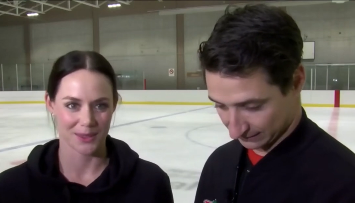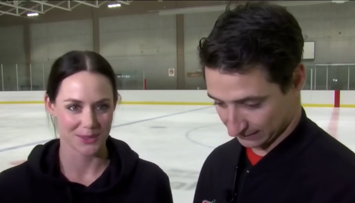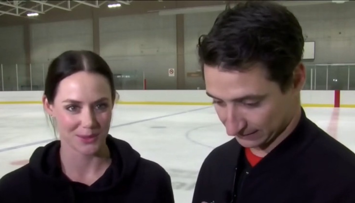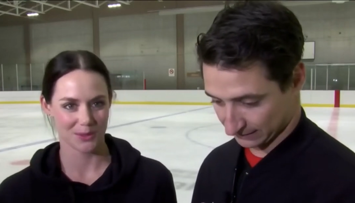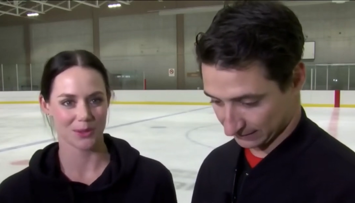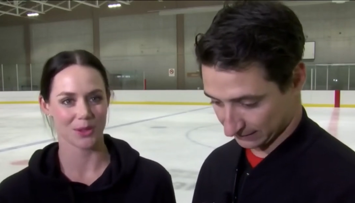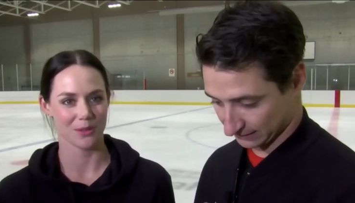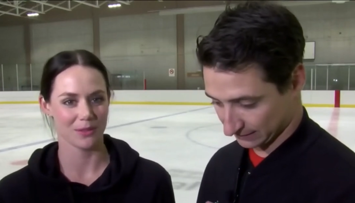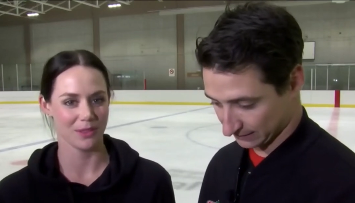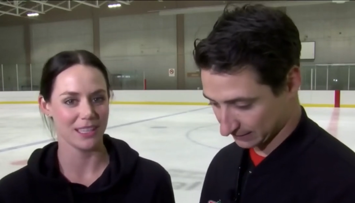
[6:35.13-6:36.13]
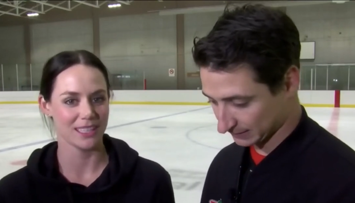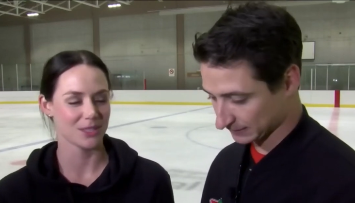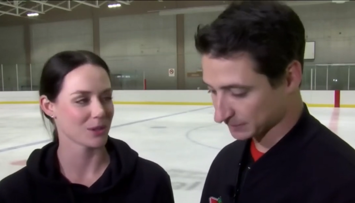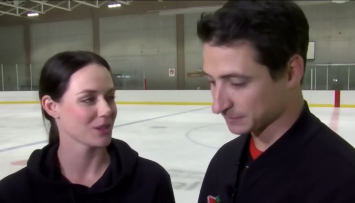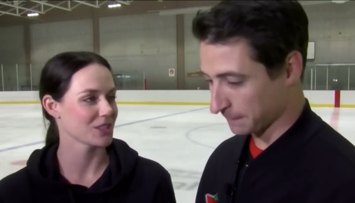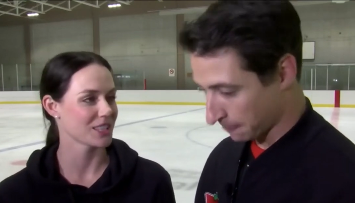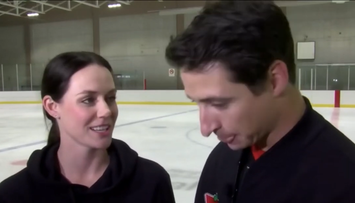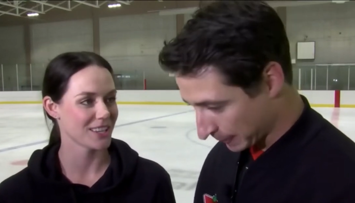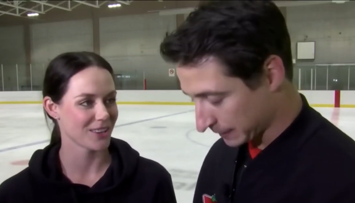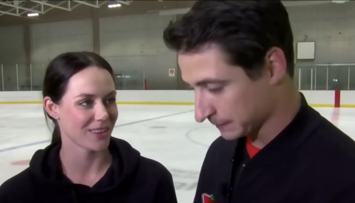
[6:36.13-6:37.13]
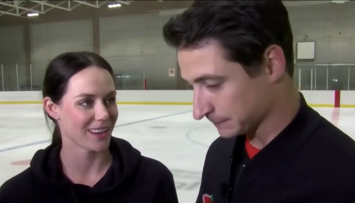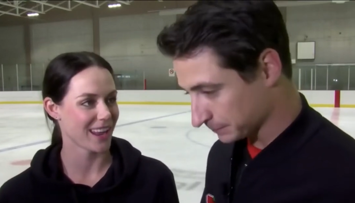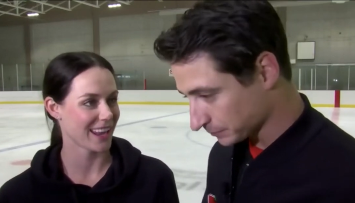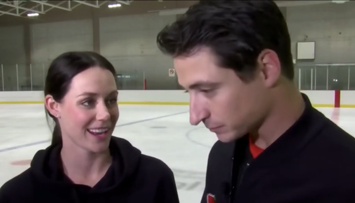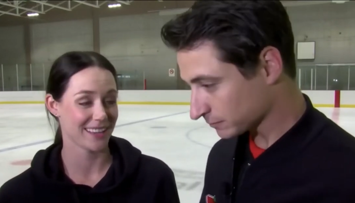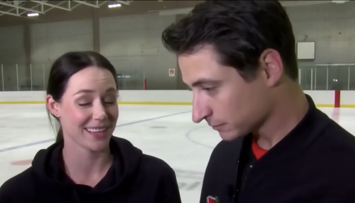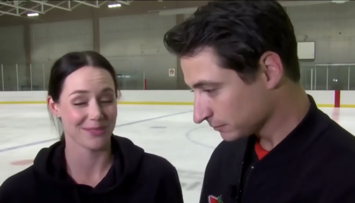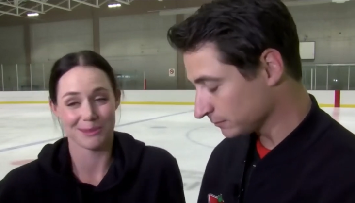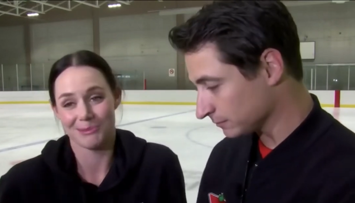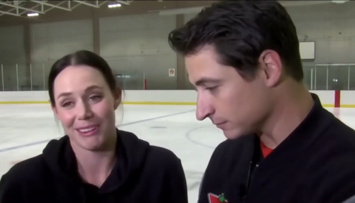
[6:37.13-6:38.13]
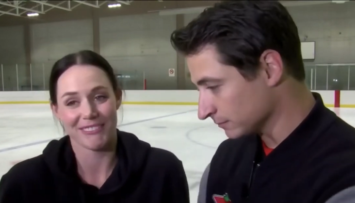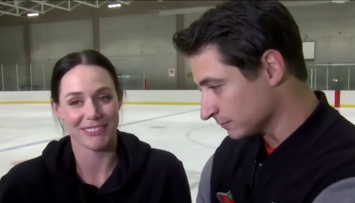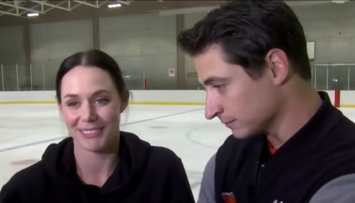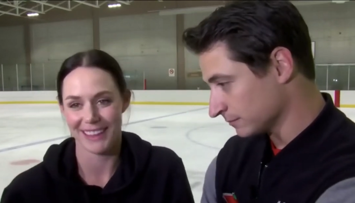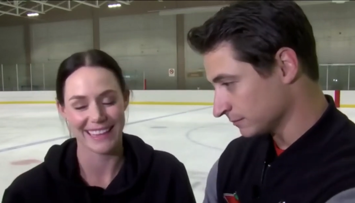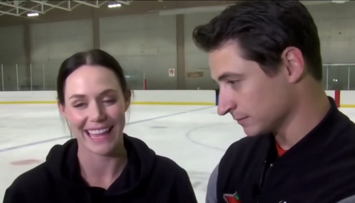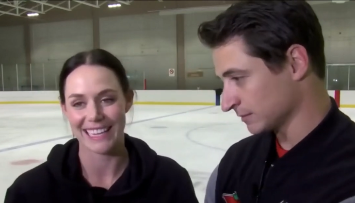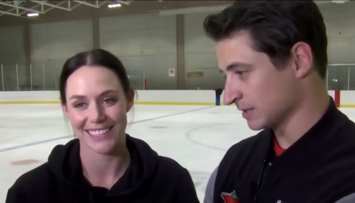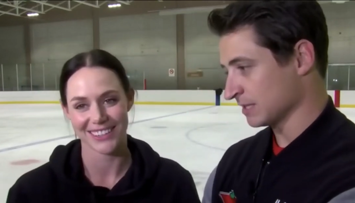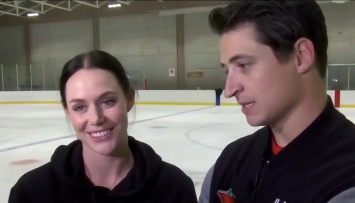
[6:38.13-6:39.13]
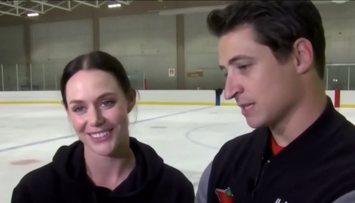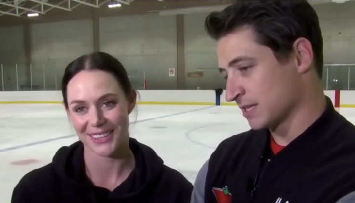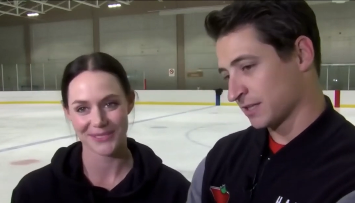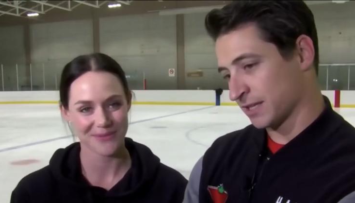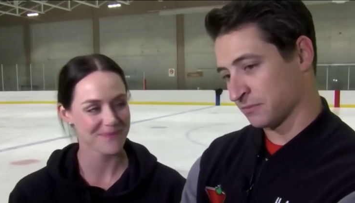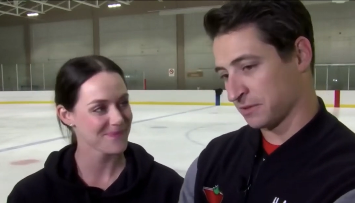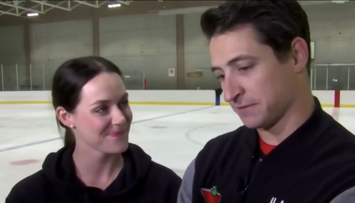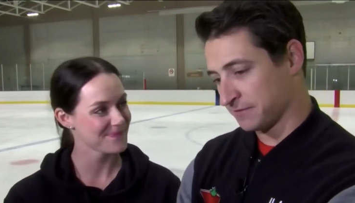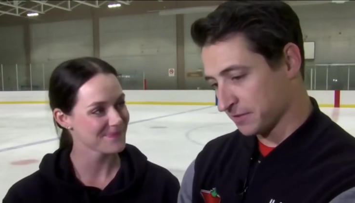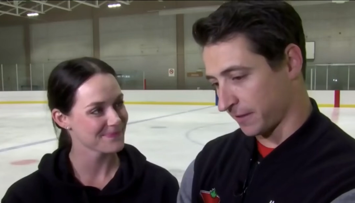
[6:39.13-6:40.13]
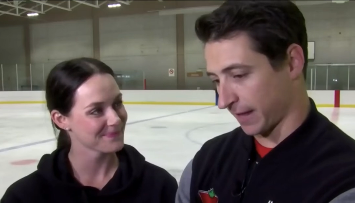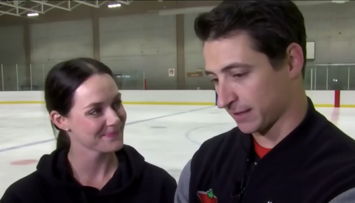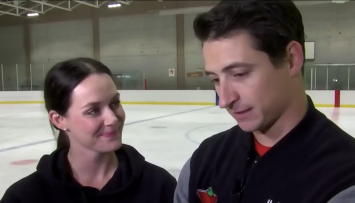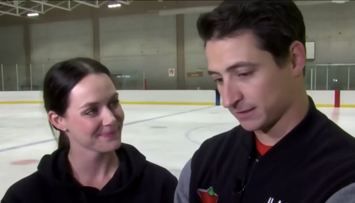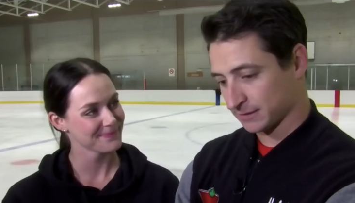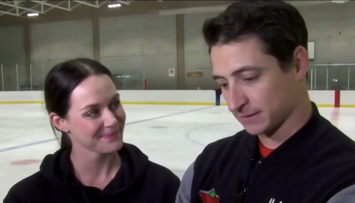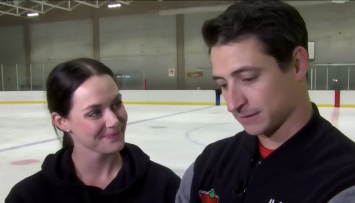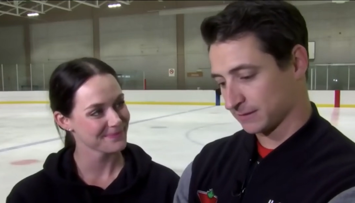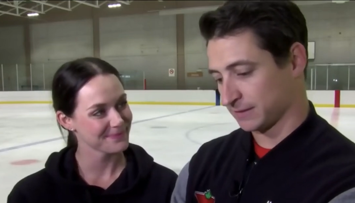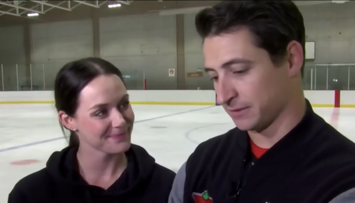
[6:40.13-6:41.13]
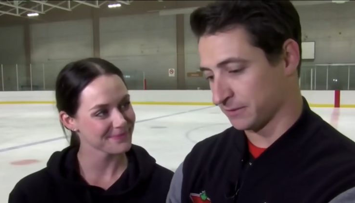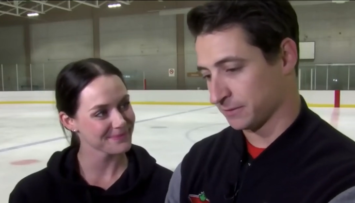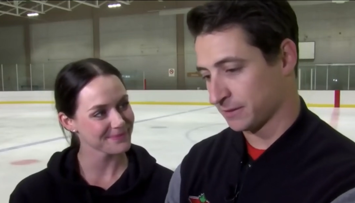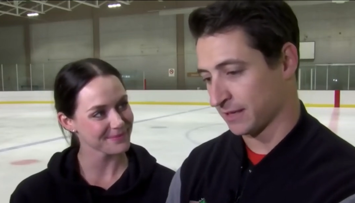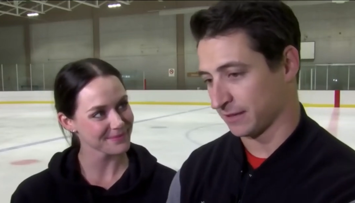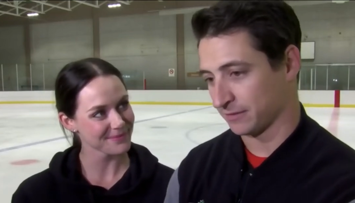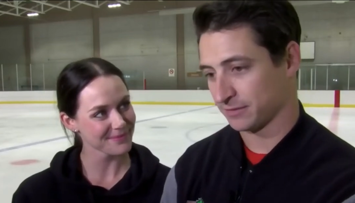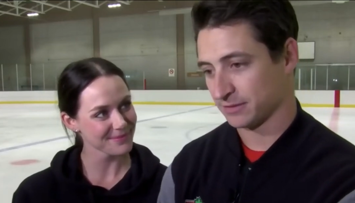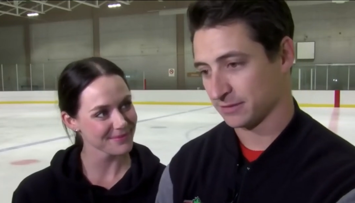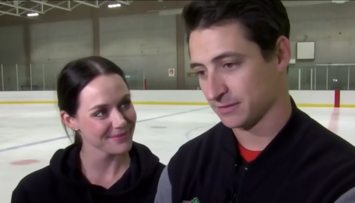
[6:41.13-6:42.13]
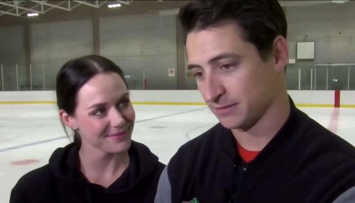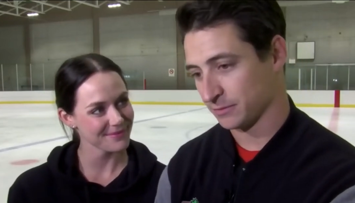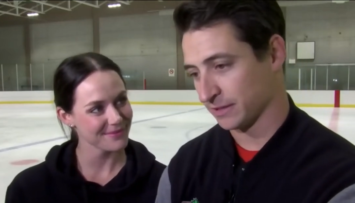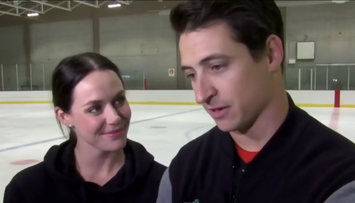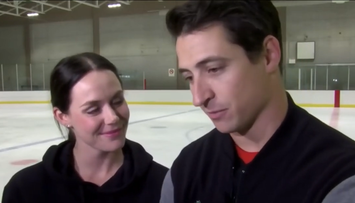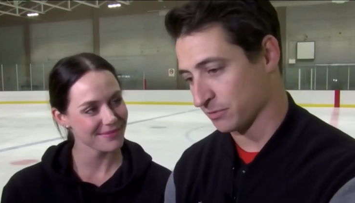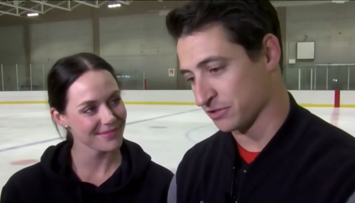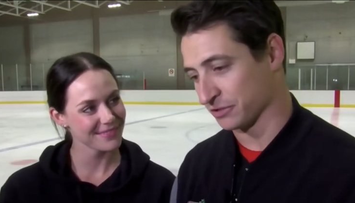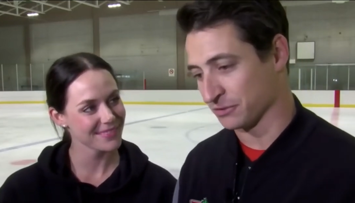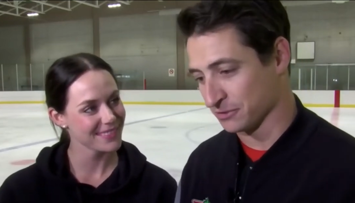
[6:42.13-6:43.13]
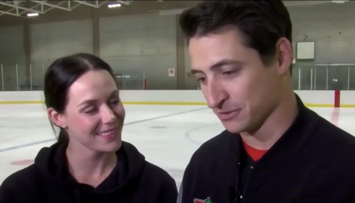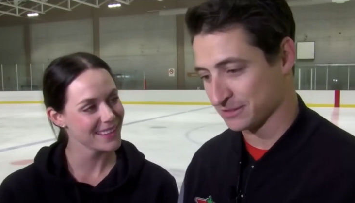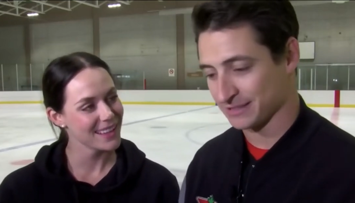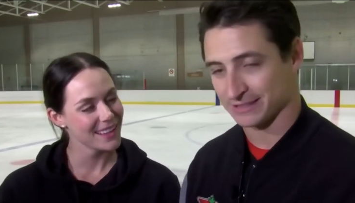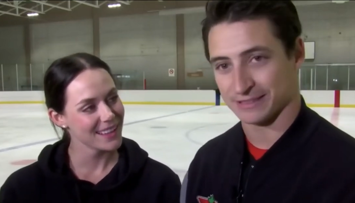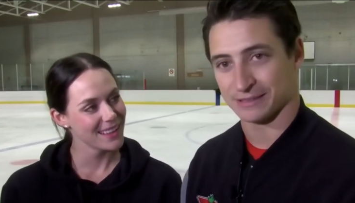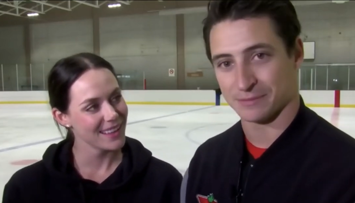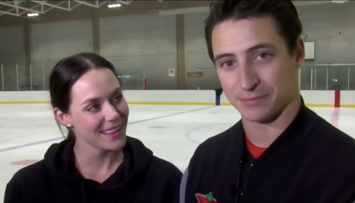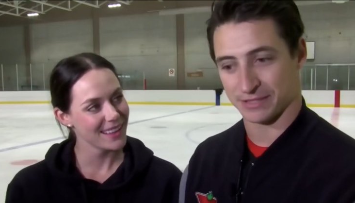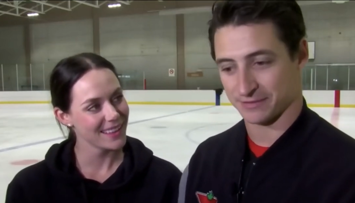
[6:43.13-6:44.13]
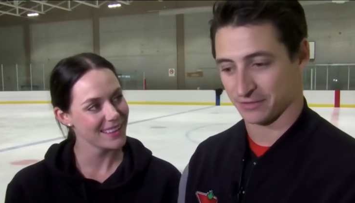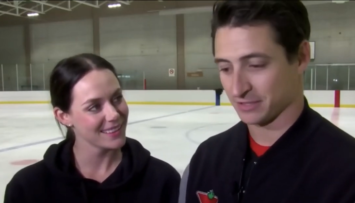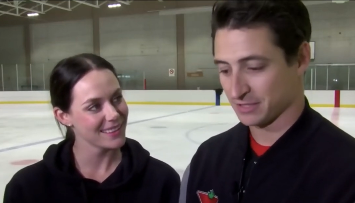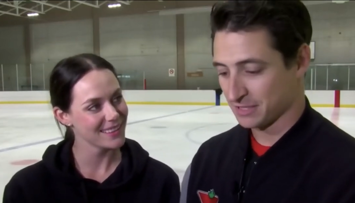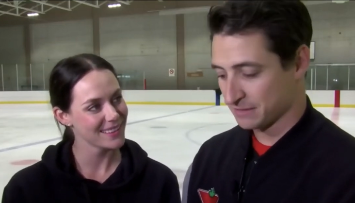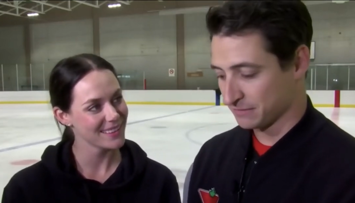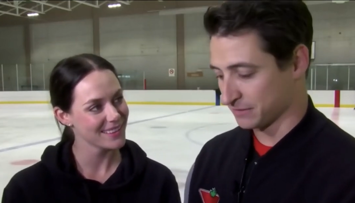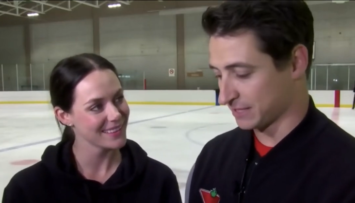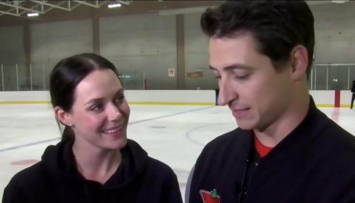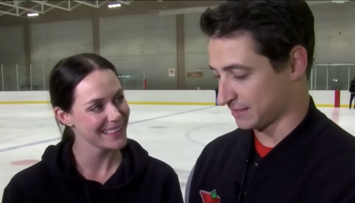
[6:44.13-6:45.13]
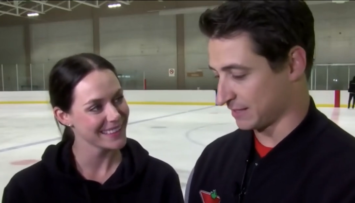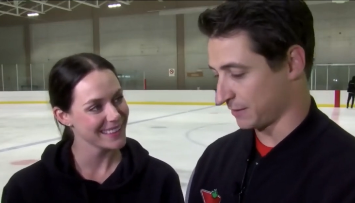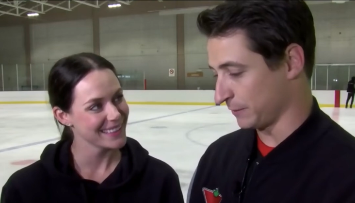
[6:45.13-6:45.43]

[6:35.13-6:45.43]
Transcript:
Speaker 1: There's sort of leading to a crescendo, and, and I can't remember ever feeling that in our career.
Speaker 2: And when you feel that, you kind of we accomplish our goals at the Olympics. For, for Tessa and I,